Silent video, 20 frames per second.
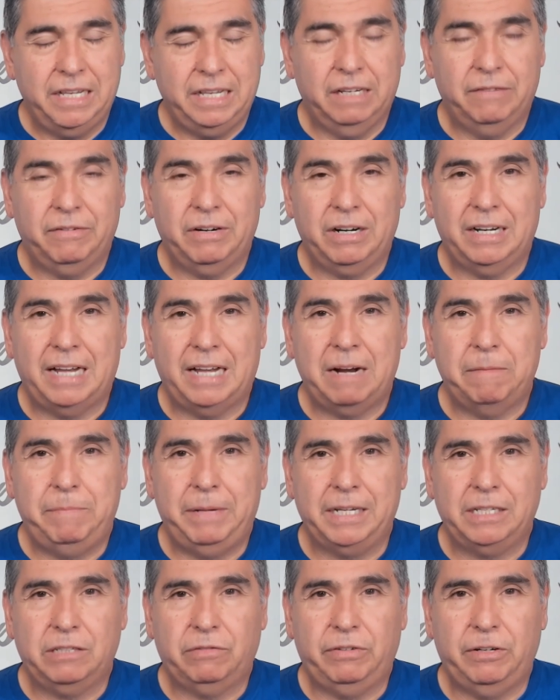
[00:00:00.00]
delivered a lot of
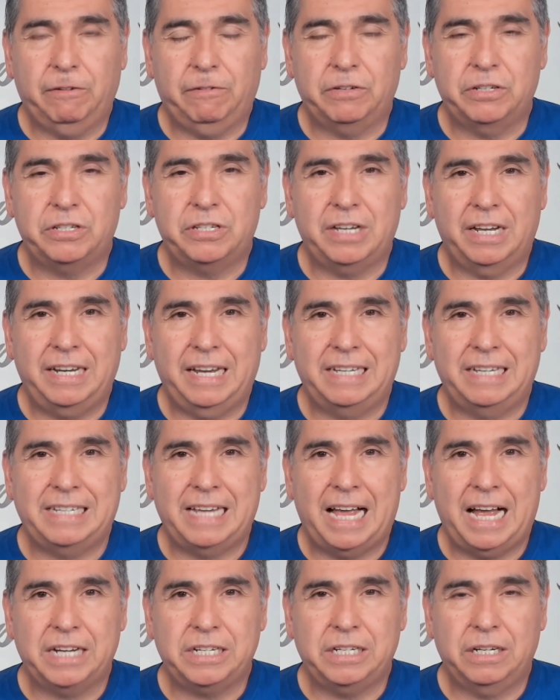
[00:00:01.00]
picks for you for Sunday's
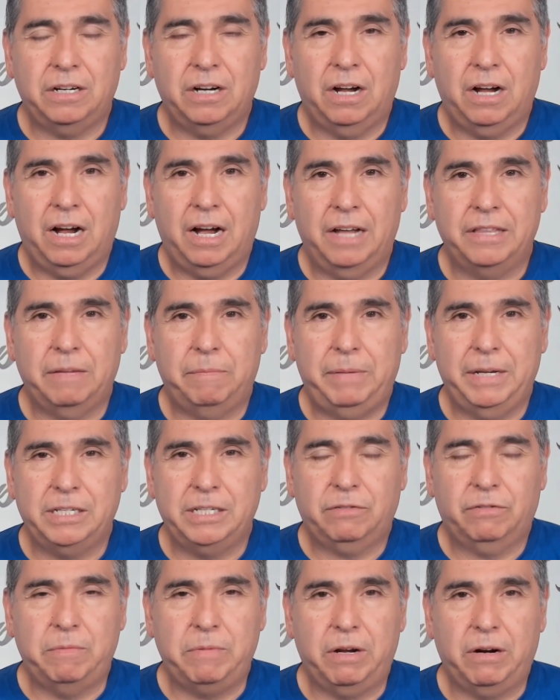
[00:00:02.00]
action on the
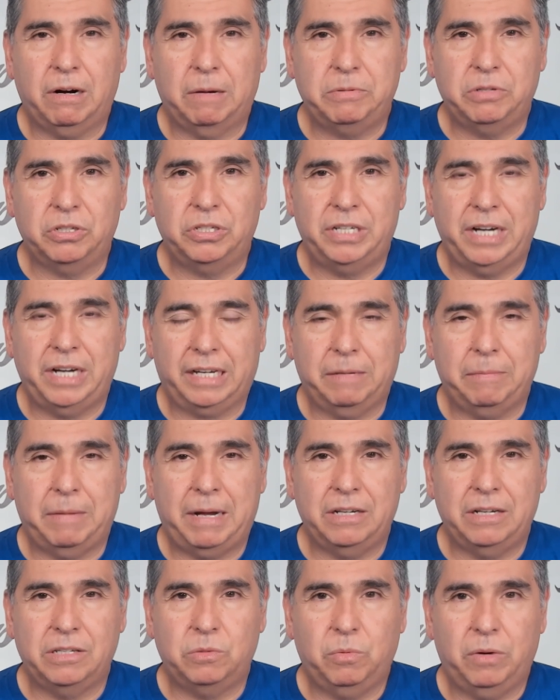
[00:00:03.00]
pitch from Europe. So check them
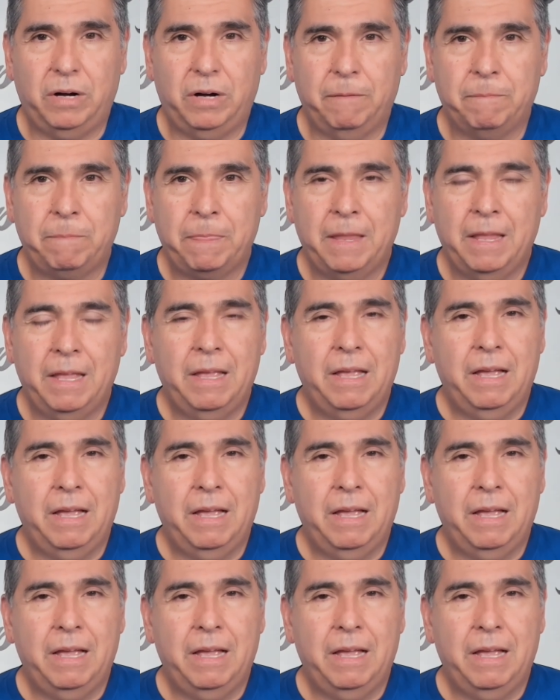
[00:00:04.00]
out as well.